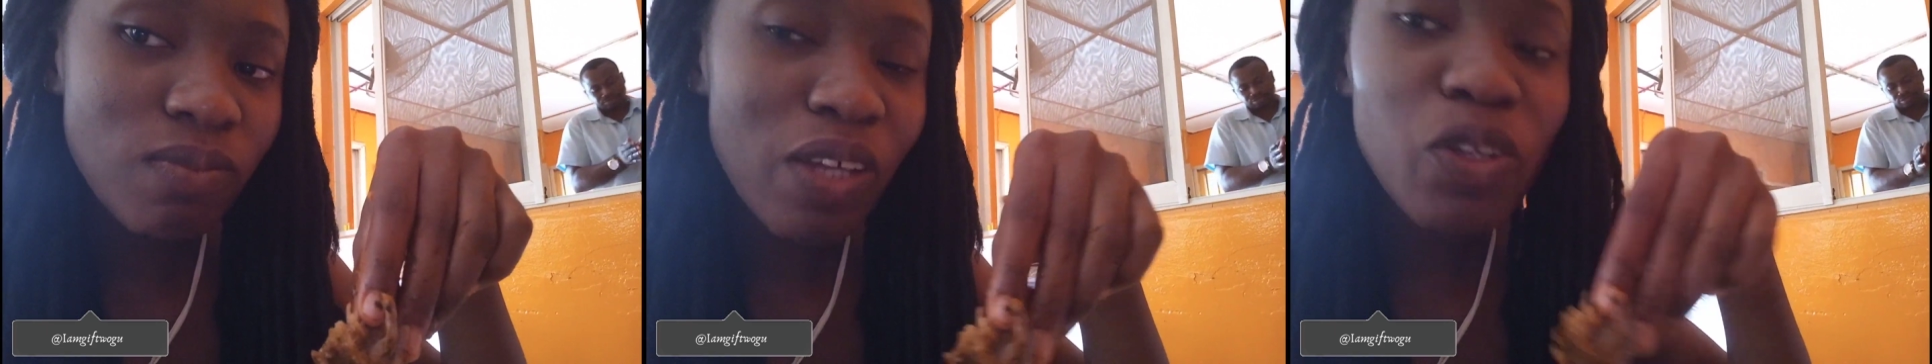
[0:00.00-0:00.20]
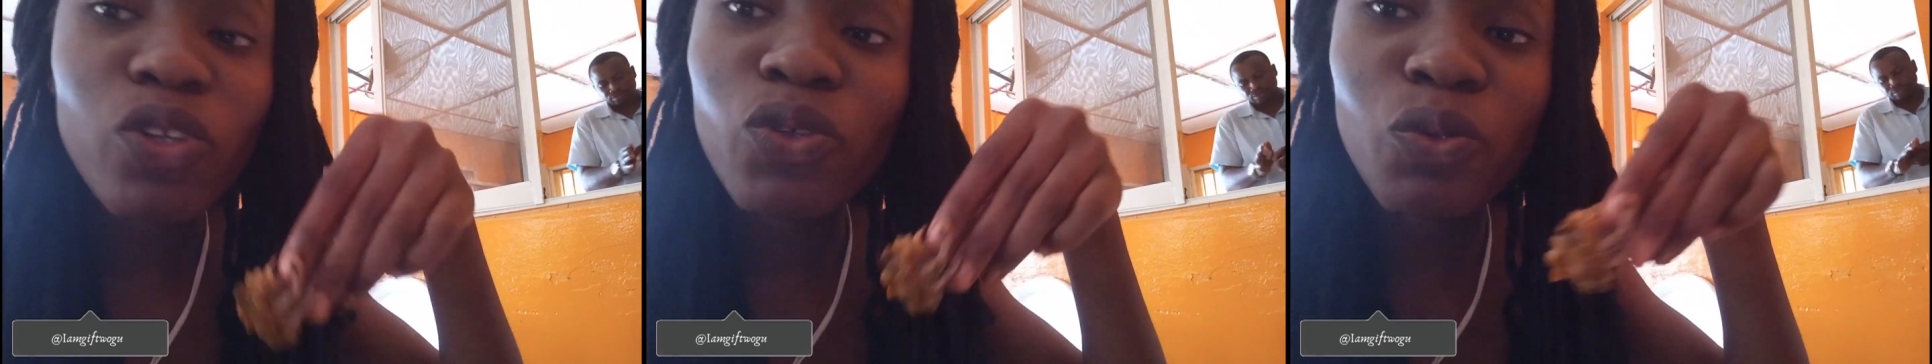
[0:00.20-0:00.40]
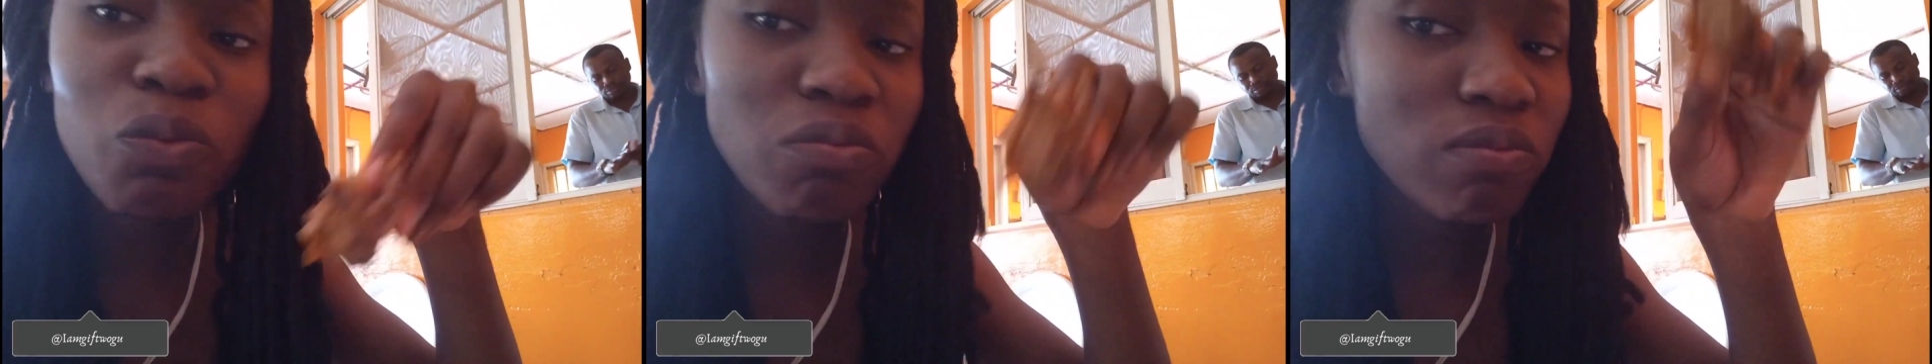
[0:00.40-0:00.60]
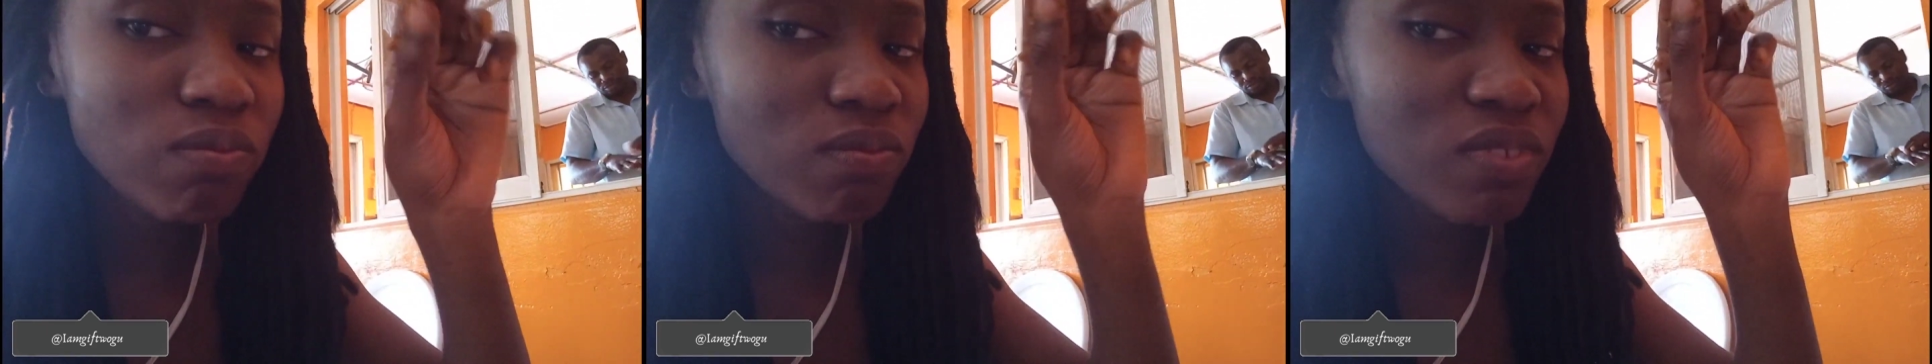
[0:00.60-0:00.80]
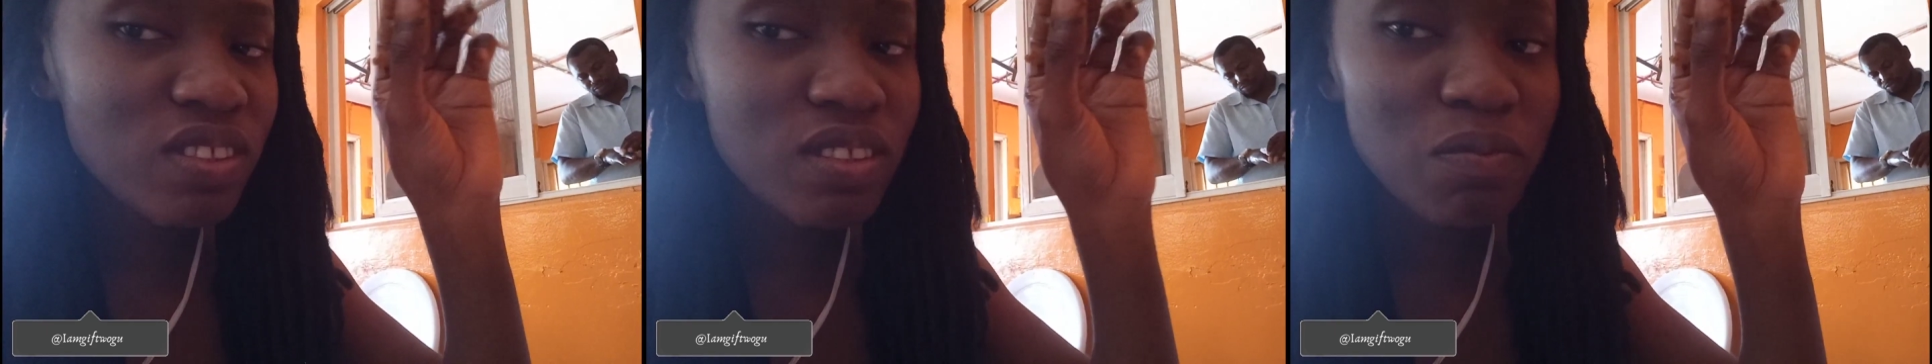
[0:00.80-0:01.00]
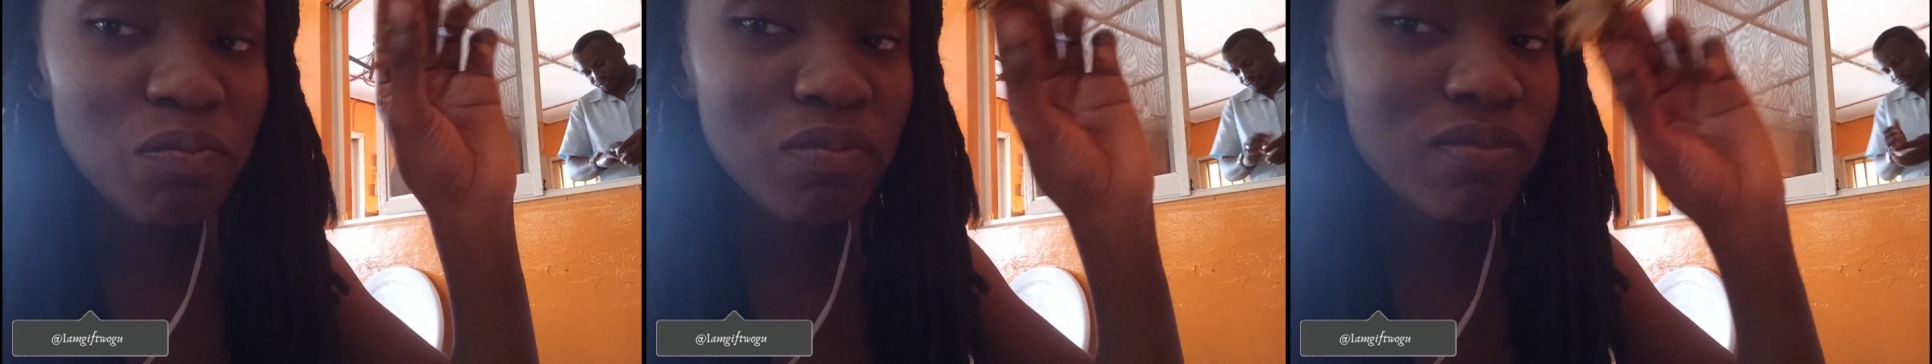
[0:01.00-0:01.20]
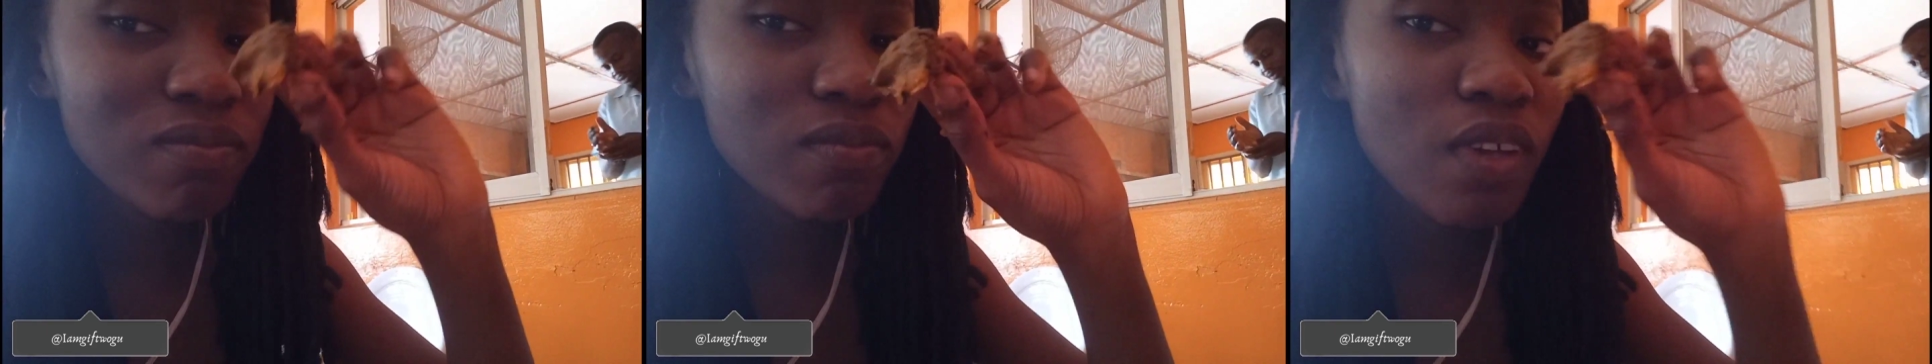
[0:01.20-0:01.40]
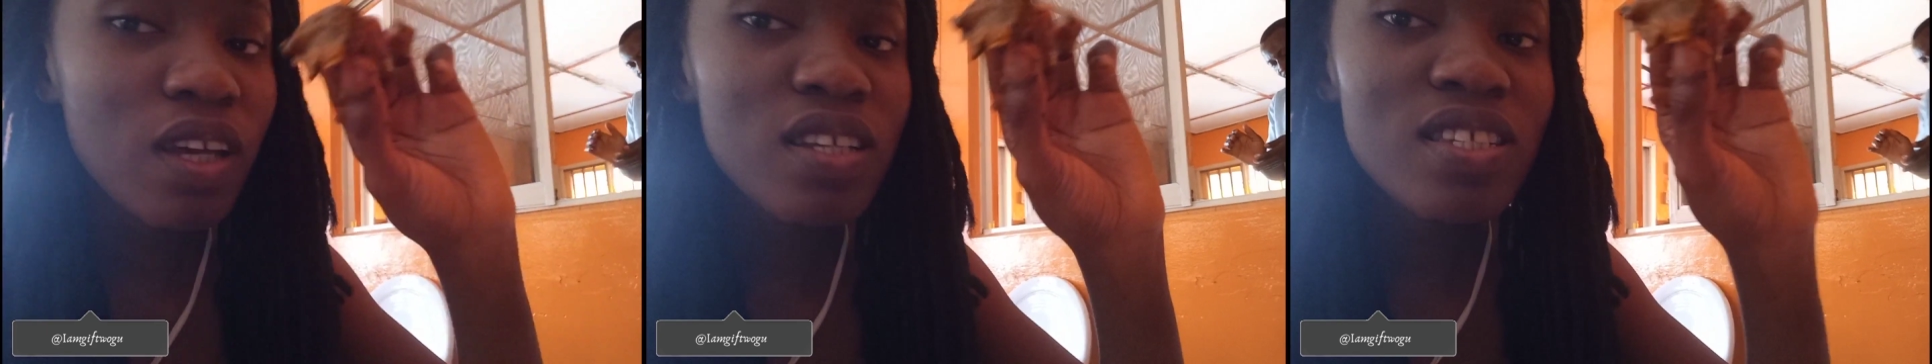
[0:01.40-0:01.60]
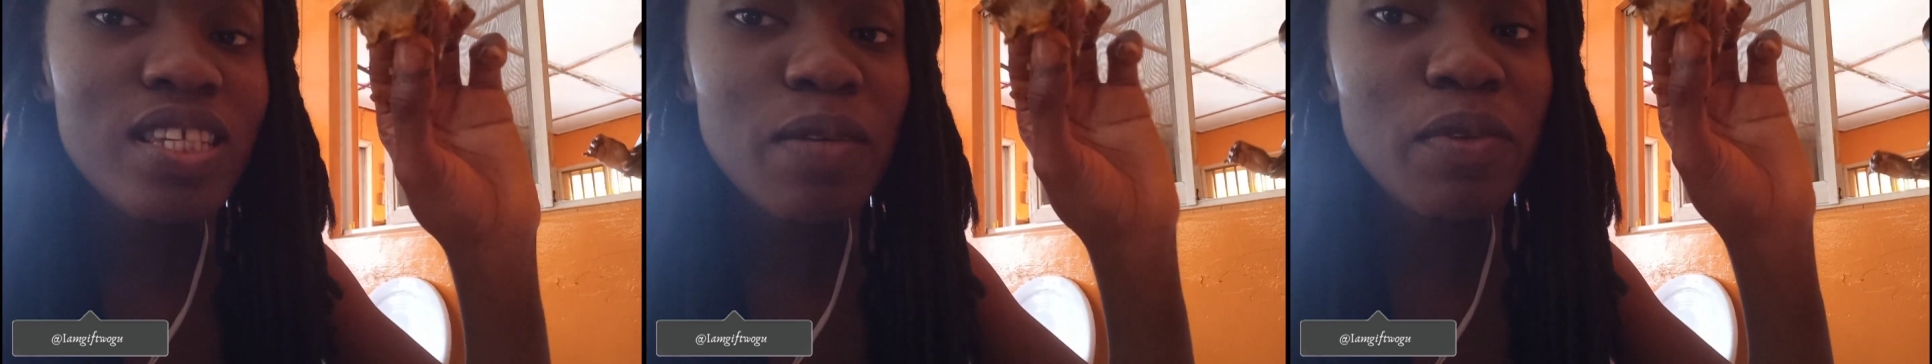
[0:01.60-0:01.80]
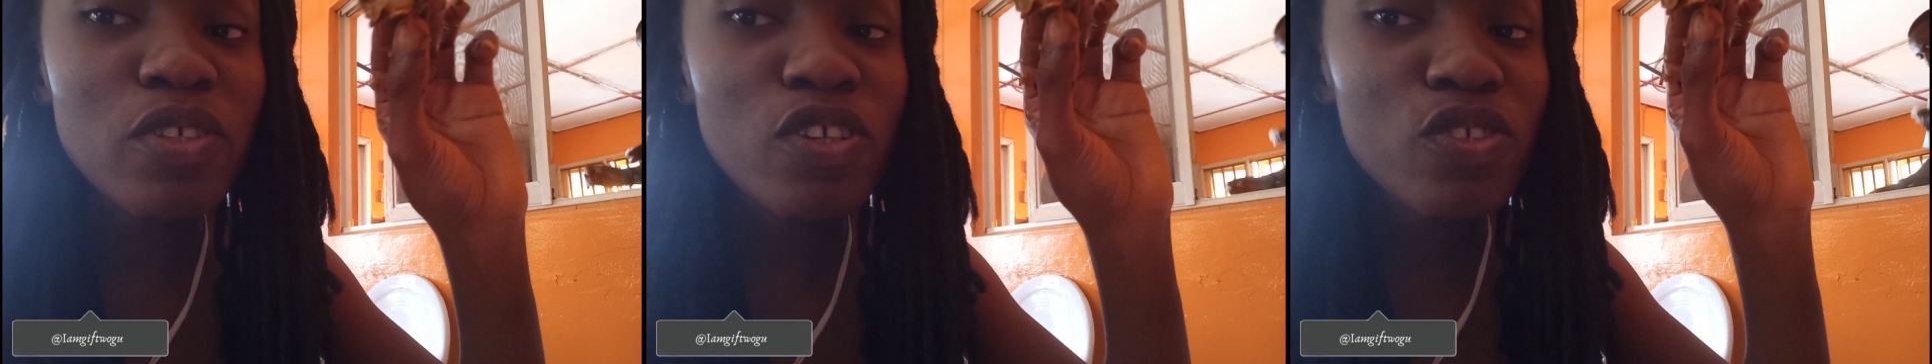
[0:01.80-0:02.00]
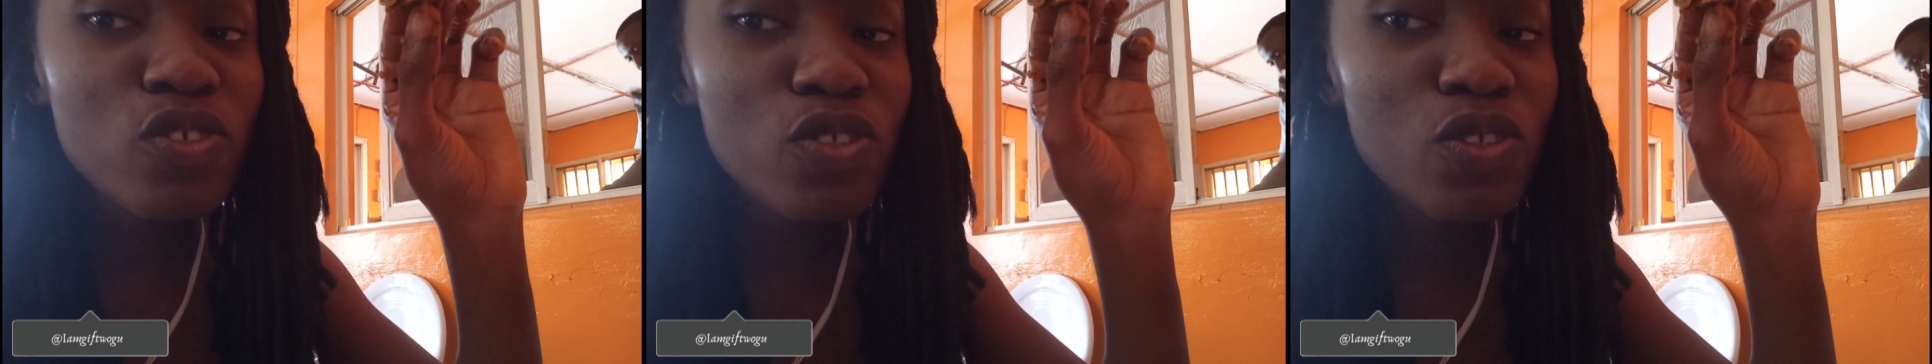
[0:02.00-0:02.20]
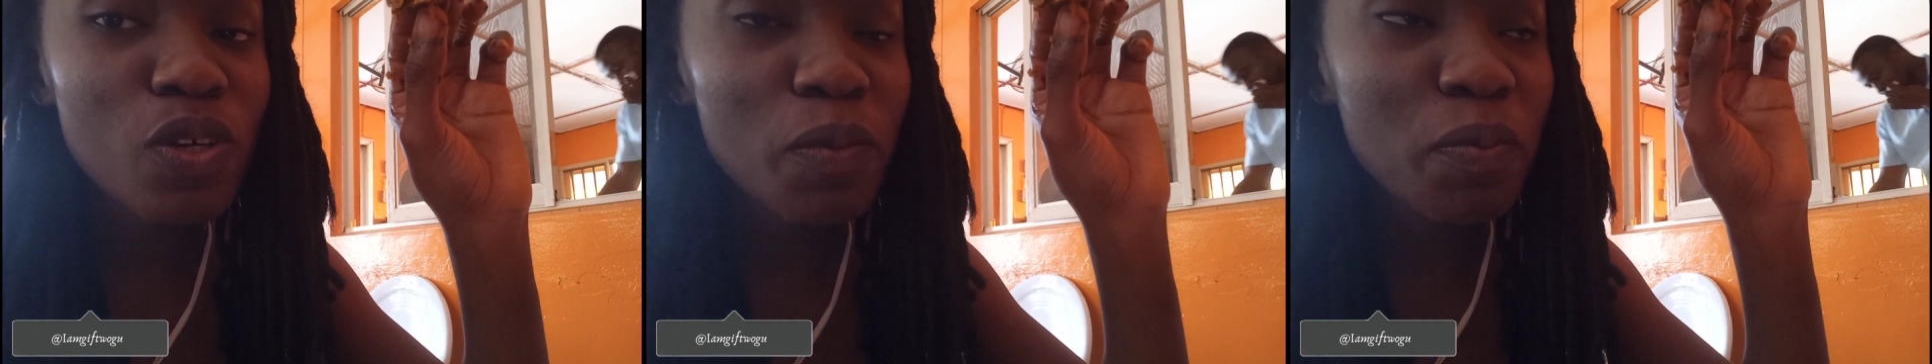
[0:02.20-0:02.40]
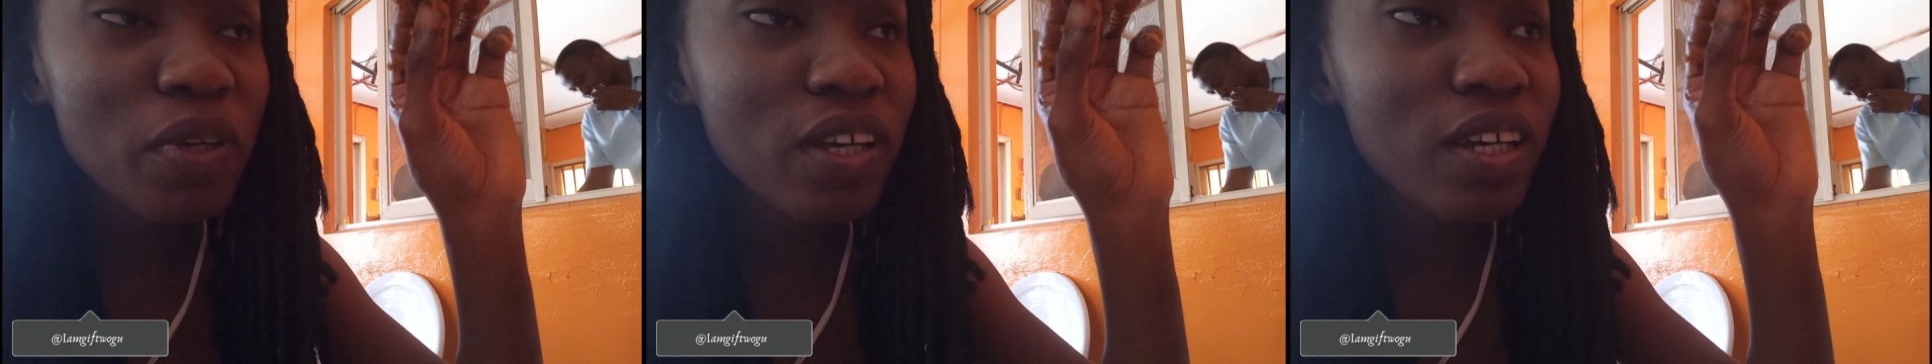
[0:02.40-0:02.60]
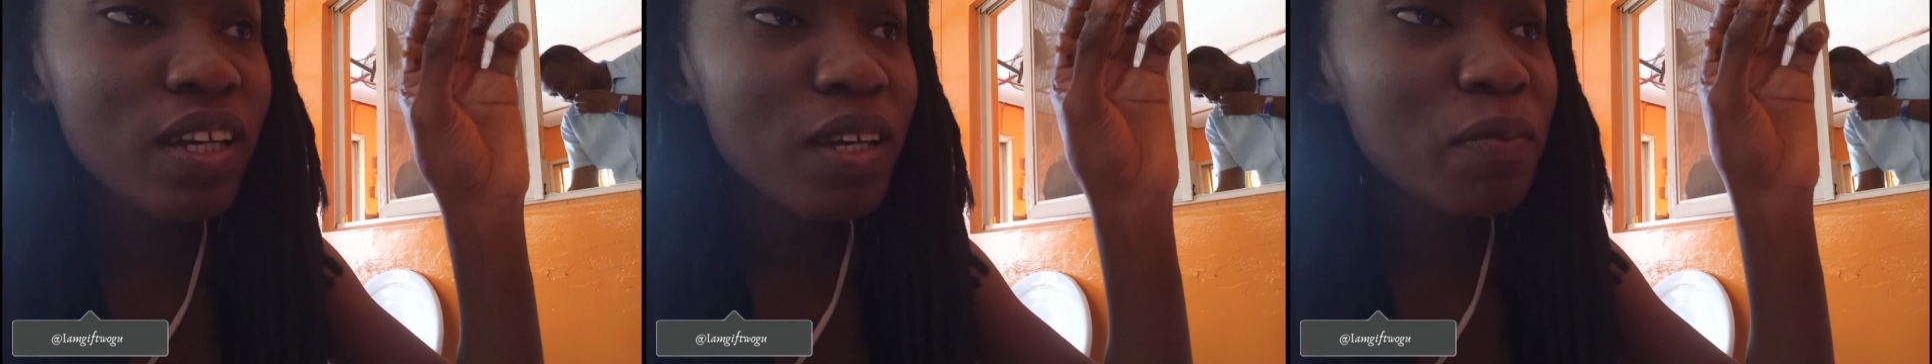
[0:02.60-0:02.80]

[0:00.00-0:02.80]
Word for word: I know you so I'm not going to stop here,